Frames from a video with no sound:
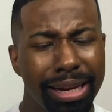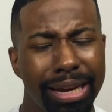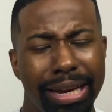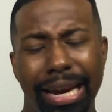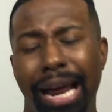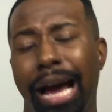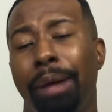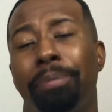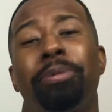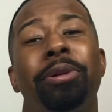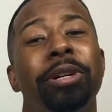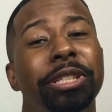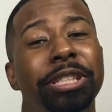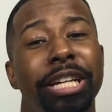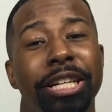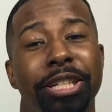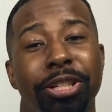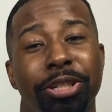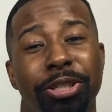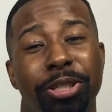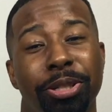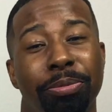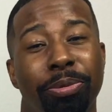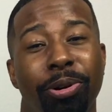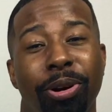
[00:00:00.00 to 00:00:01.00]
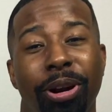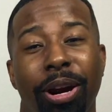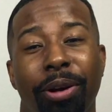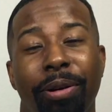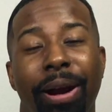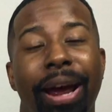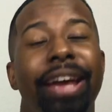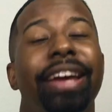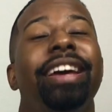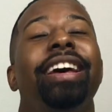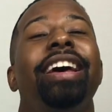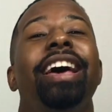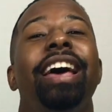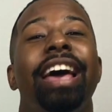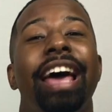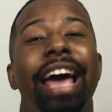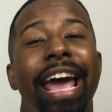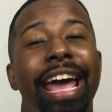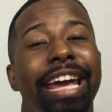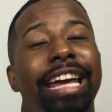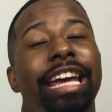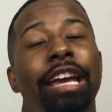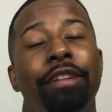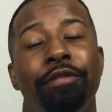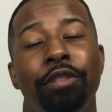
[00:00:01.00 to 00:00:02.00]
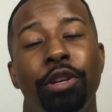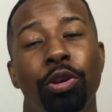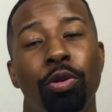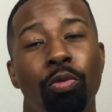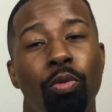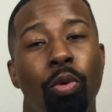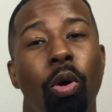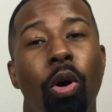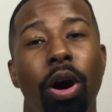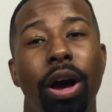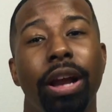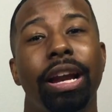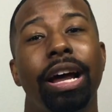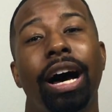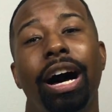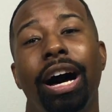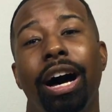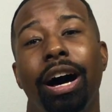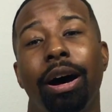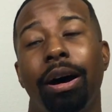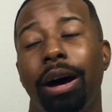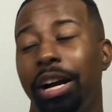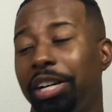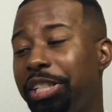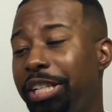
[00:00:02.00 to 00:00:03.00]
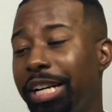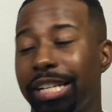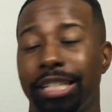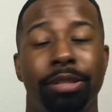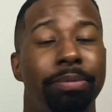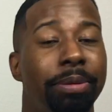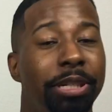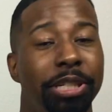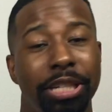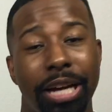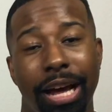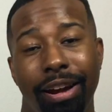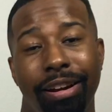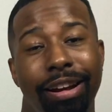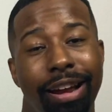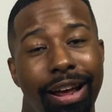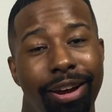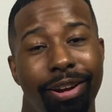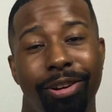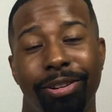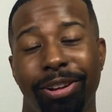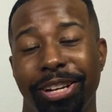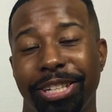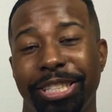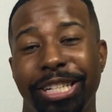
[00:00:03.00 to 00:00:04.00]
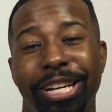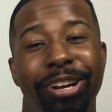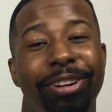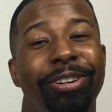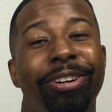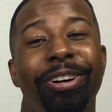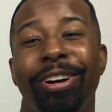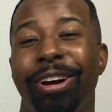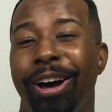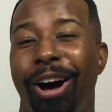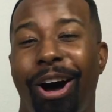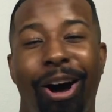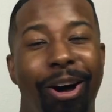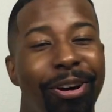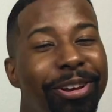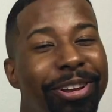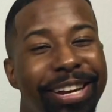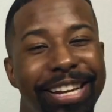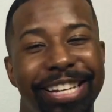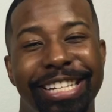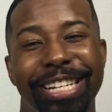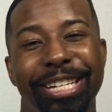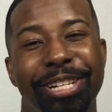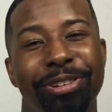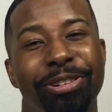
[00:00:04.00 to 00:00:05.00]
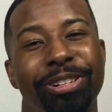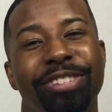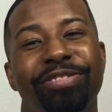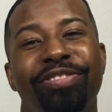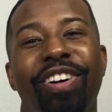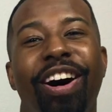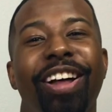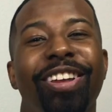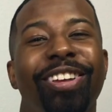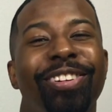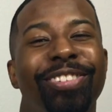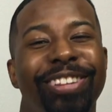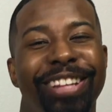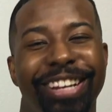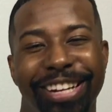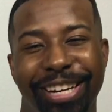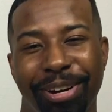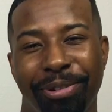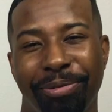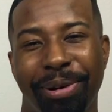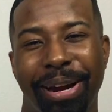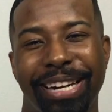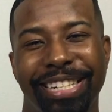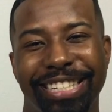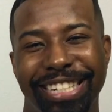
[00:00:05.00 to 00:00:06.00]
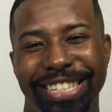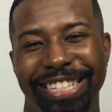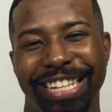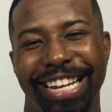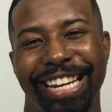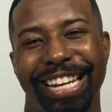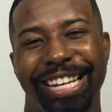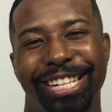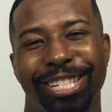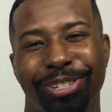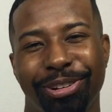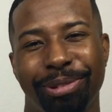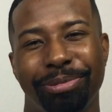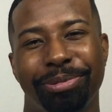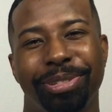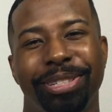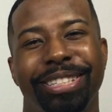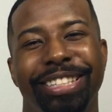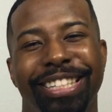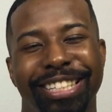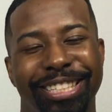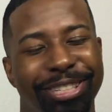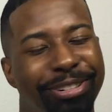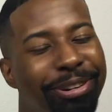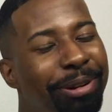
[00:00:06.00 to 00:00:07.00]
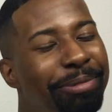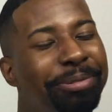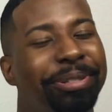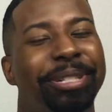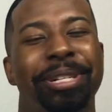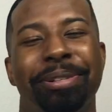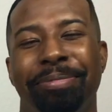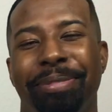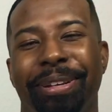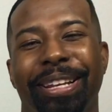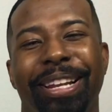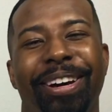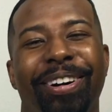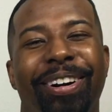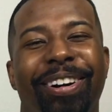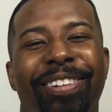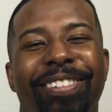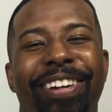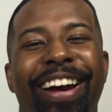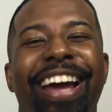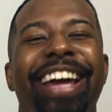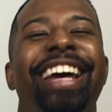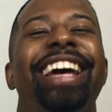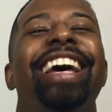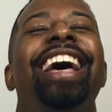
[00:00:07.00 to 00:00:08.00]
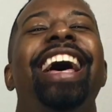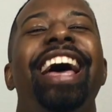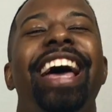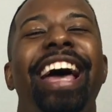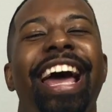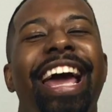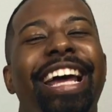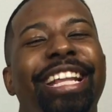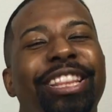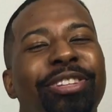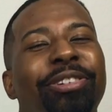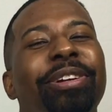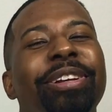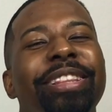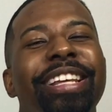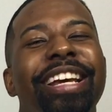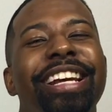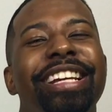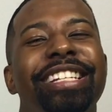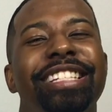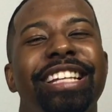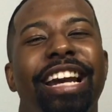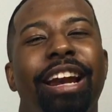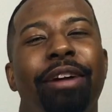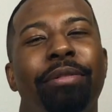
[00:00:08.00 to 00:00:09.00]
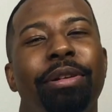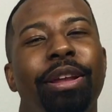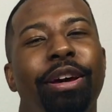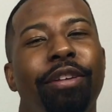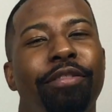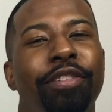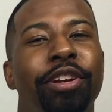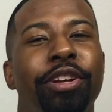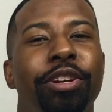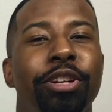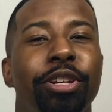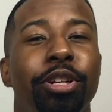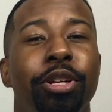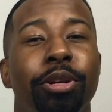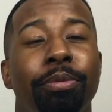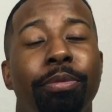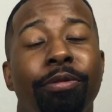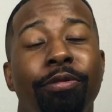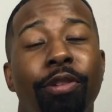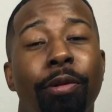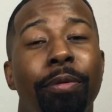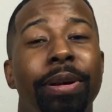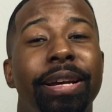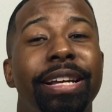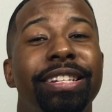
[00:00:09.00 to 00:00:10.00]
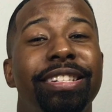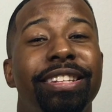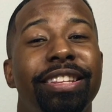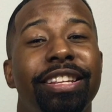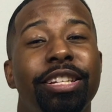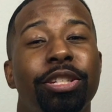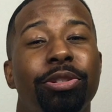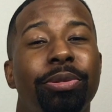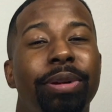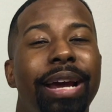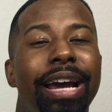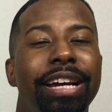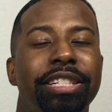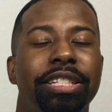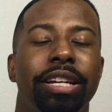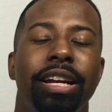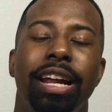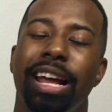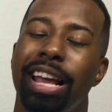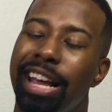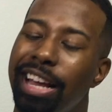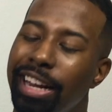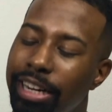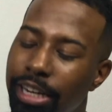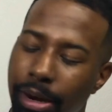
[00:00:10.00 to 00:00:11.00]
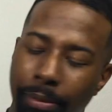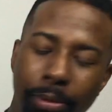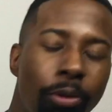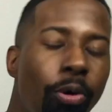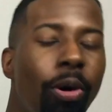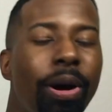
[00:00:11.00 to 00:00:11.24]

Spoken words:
Now, I appreciate your support, all right? Hey, if you want a chance to be shouted out on the channel, all you need to do is follow the directions in the description below, all right? Hey, three things that I would love for you to do before we get to this reaction. Number